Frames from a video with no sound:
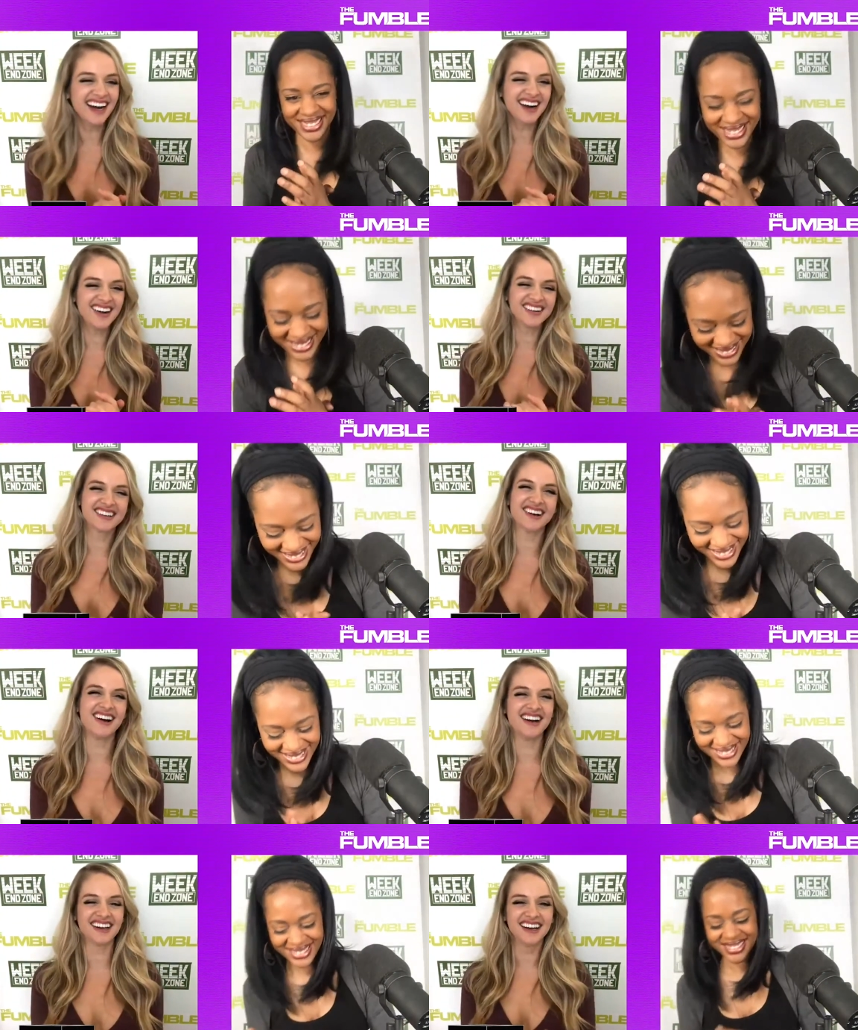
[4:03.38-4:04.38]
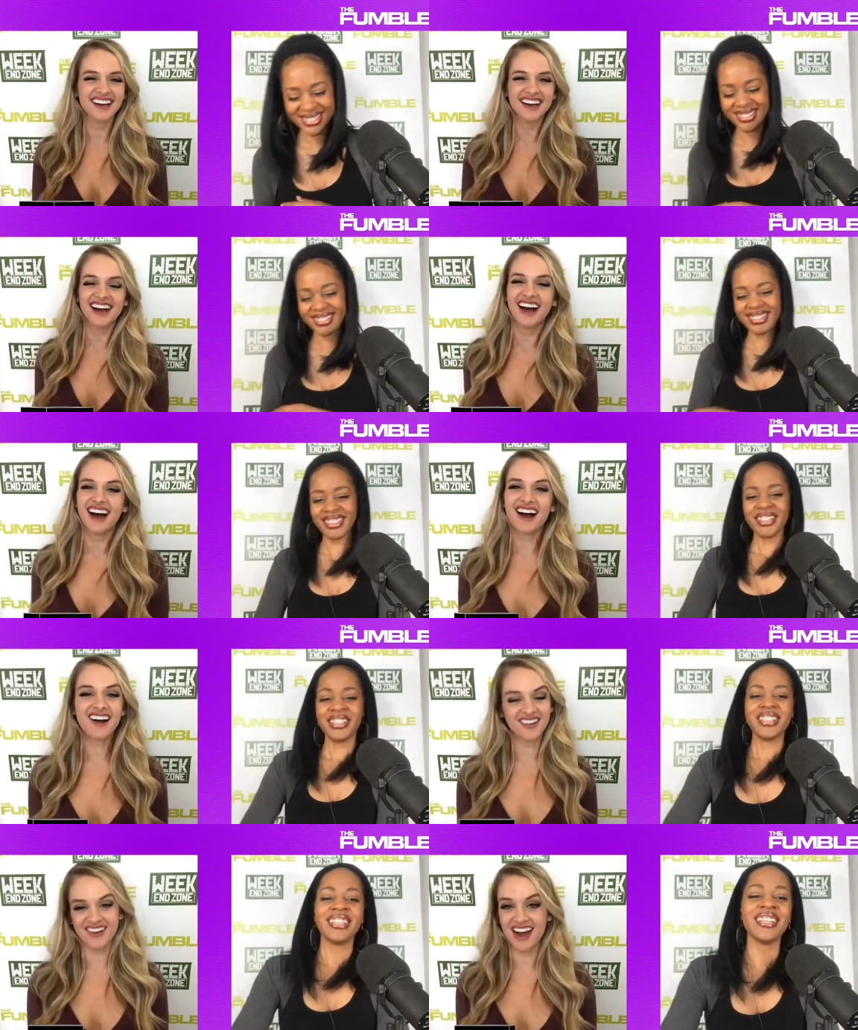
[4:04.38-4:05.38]
Speaker 1: oh God!
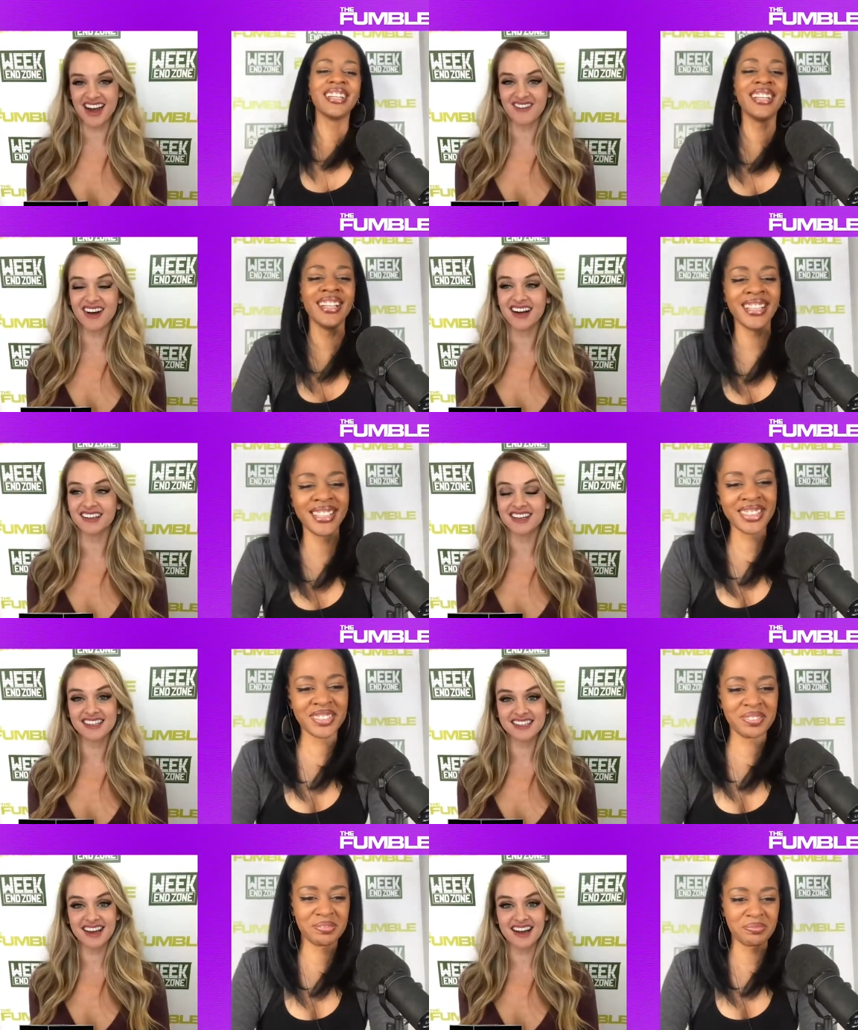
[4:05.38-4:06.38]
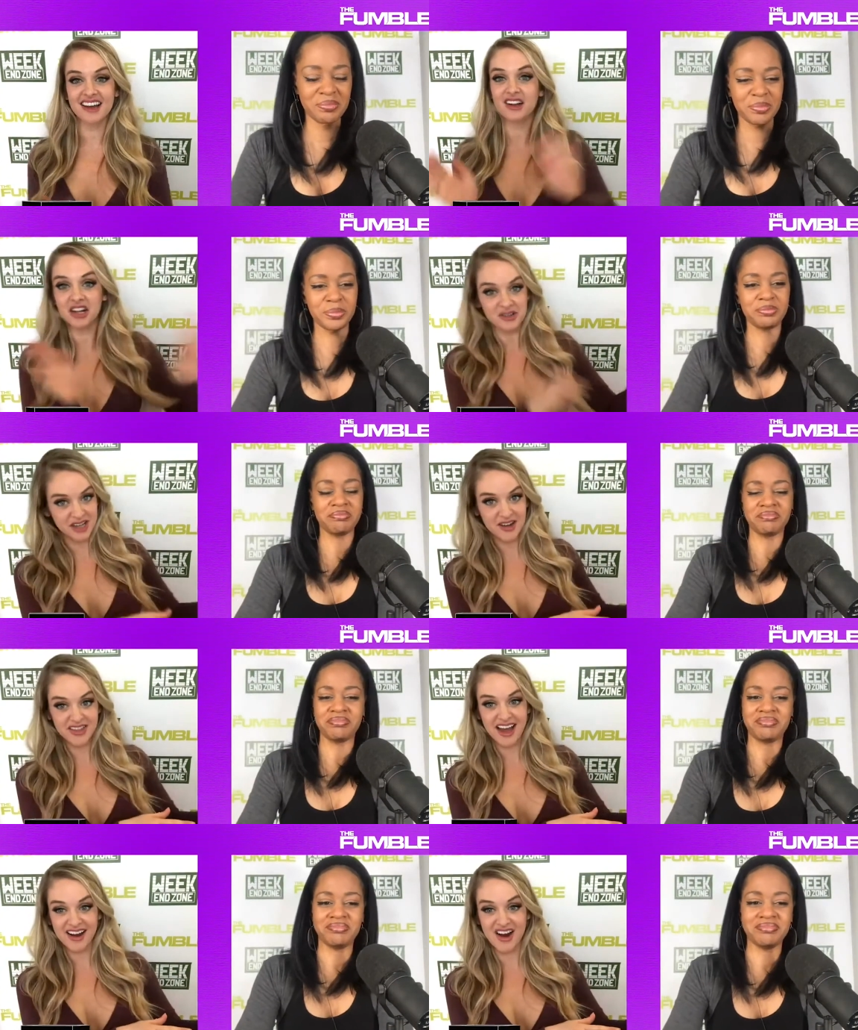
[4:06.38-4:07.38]
All right, well let's uh, close out
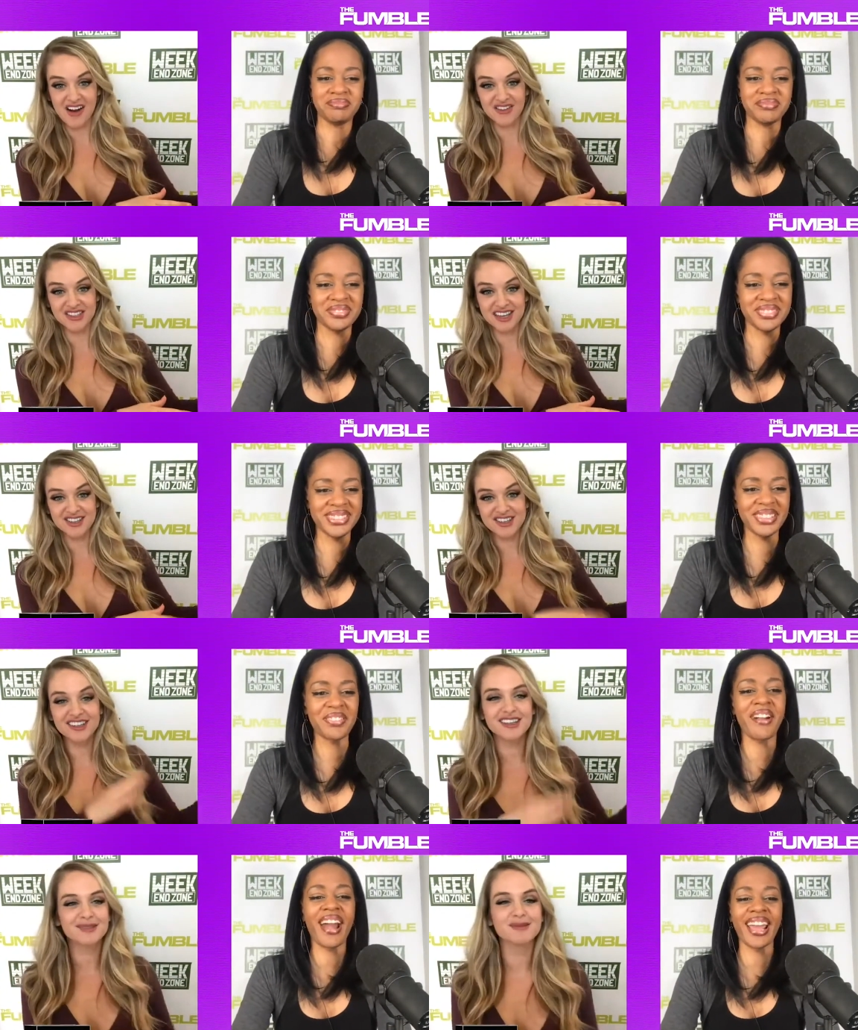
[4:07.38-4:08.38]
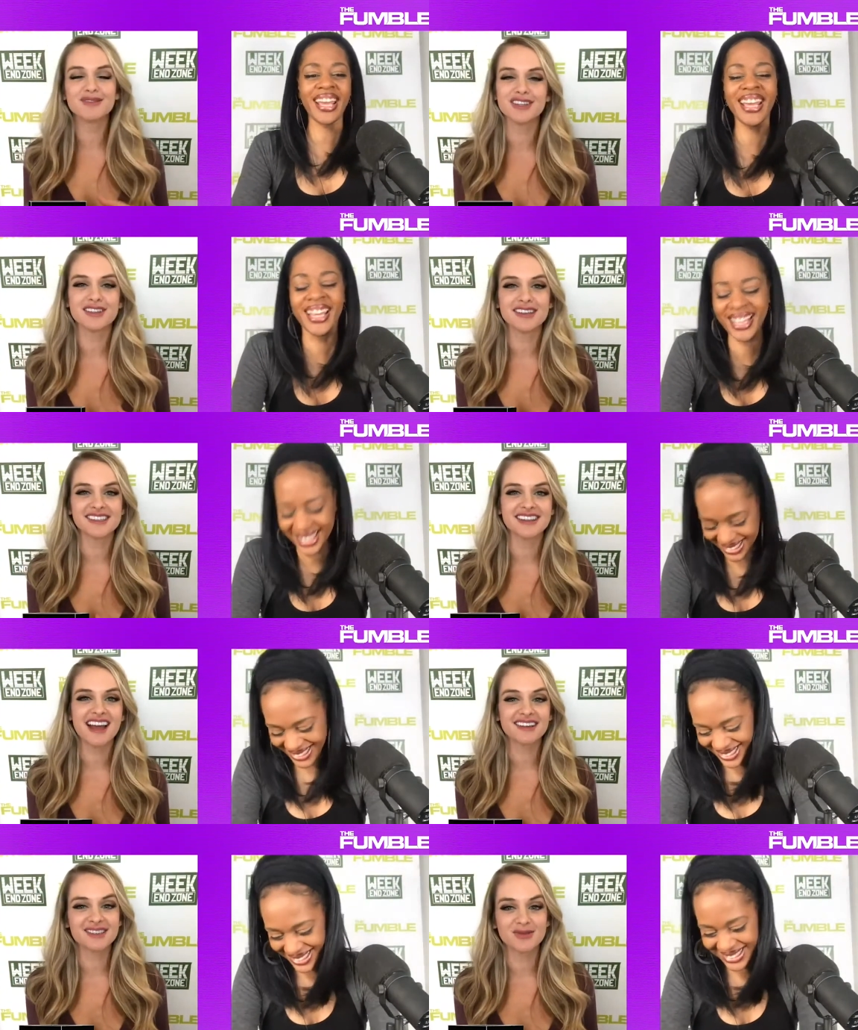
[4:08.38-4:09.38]
that conversation. Let's right. move into this
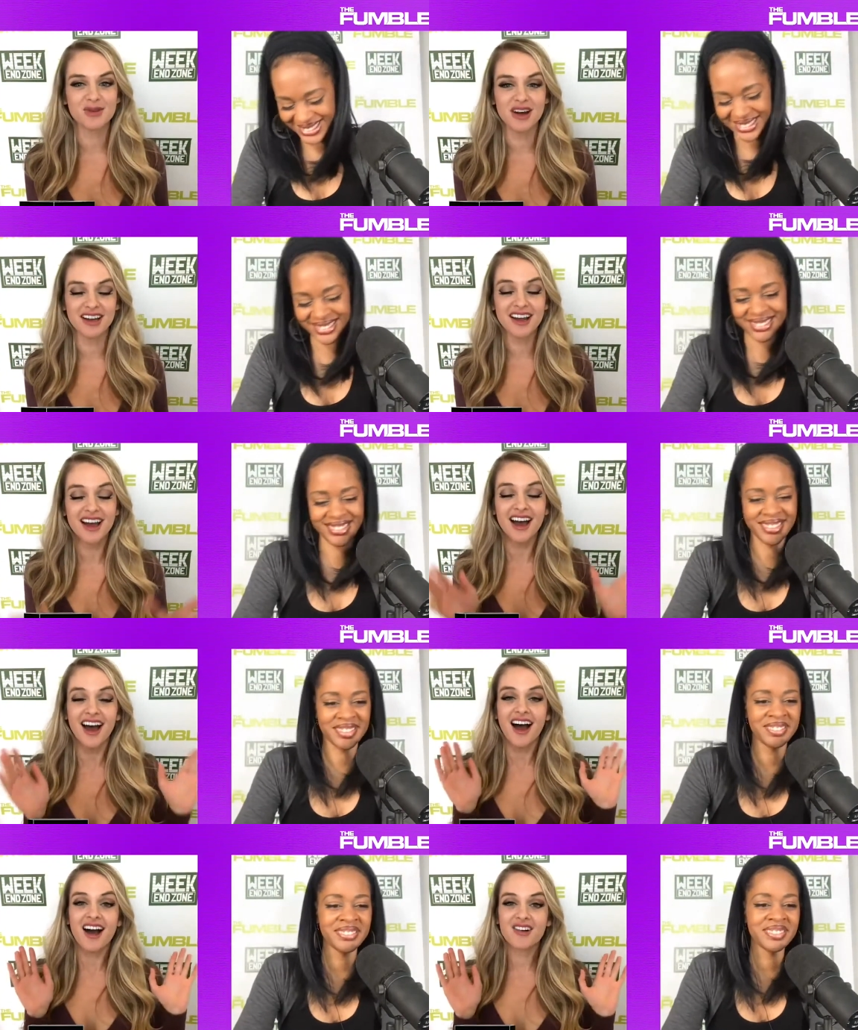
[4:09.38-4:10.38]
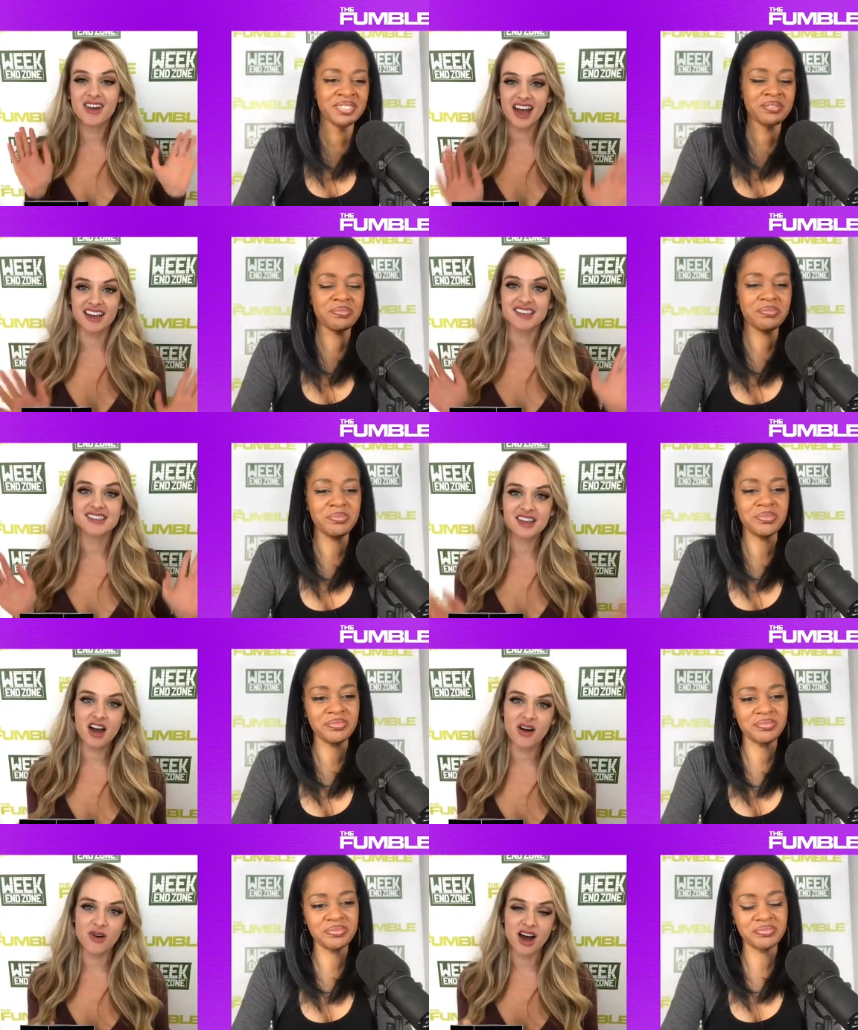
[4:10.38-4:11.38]
next one. Okay,
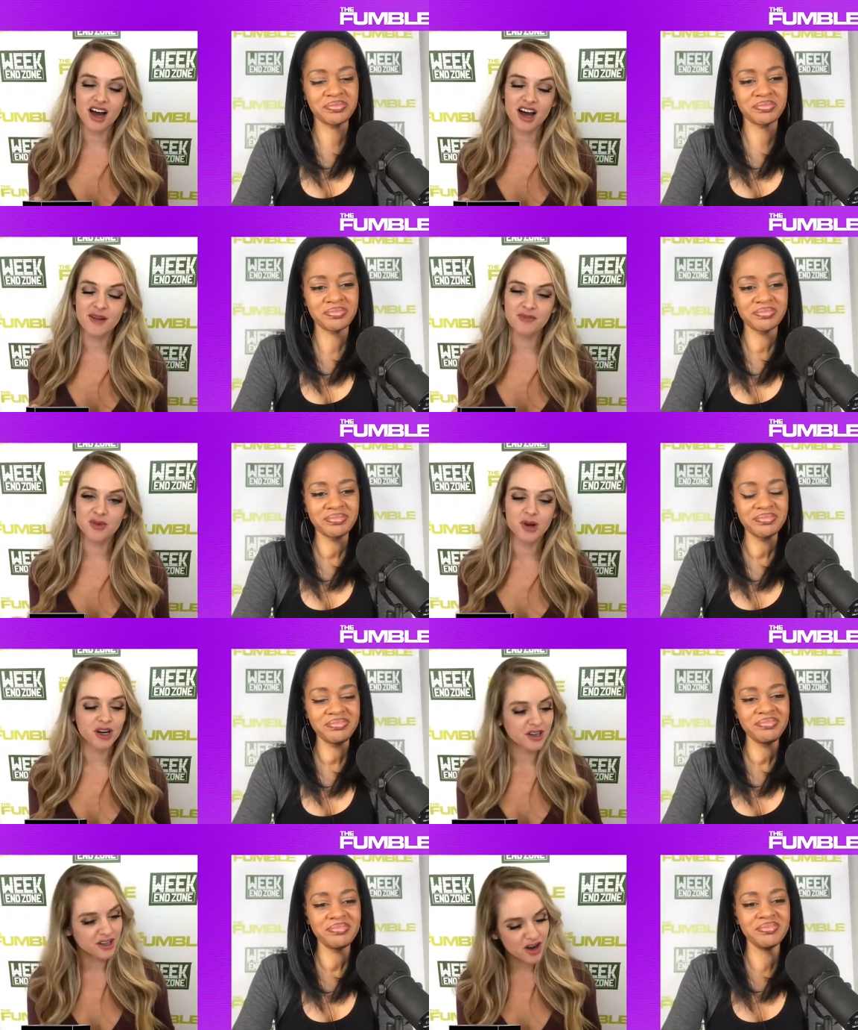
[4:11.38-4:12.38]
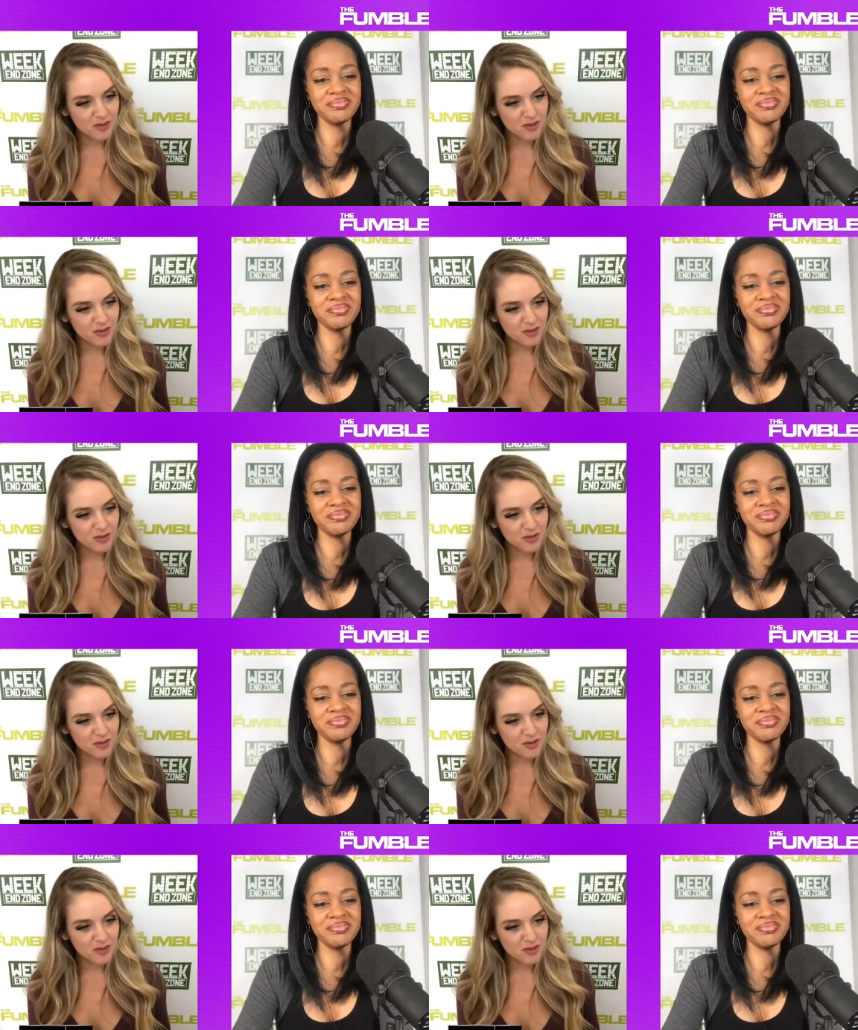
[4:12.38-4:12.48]
so um, we're going to